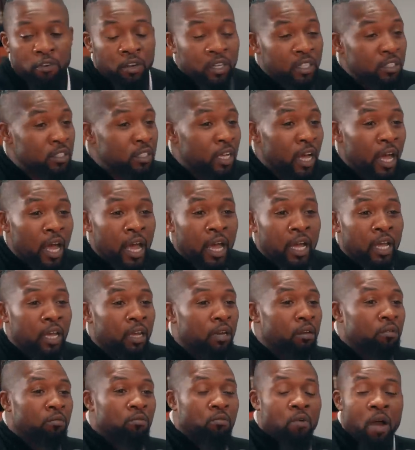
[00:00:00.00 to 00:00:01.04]
freeze tag
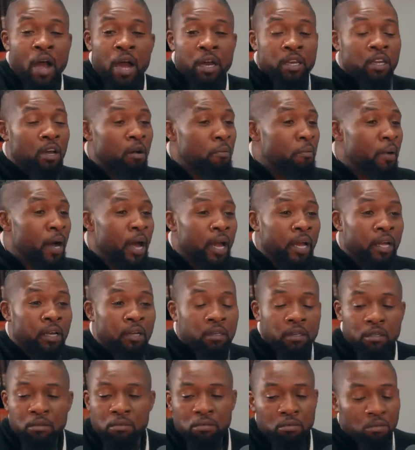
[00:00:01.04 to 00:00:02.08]
and right. riding your bike,
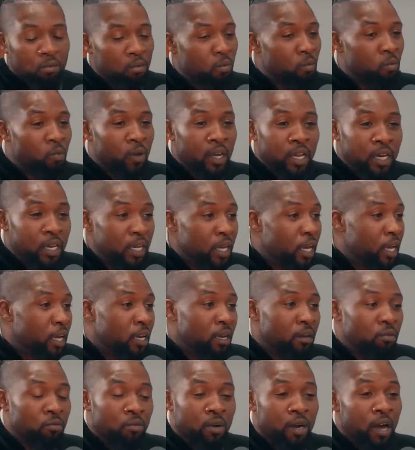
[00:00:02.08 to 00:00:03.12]
wheeling
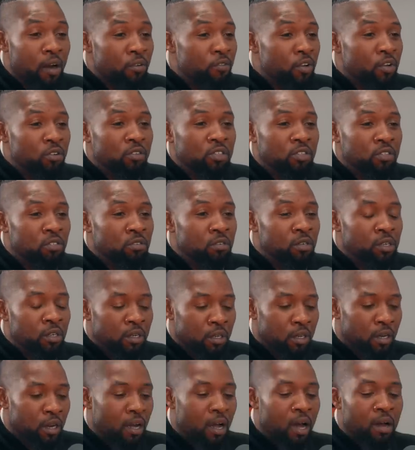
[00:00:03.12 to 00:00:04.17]
and whatever you was doing,
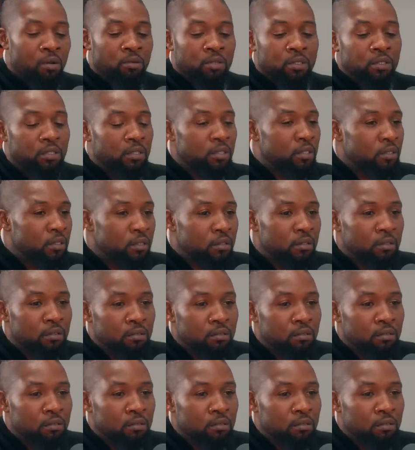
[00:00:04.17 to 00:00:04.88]
I was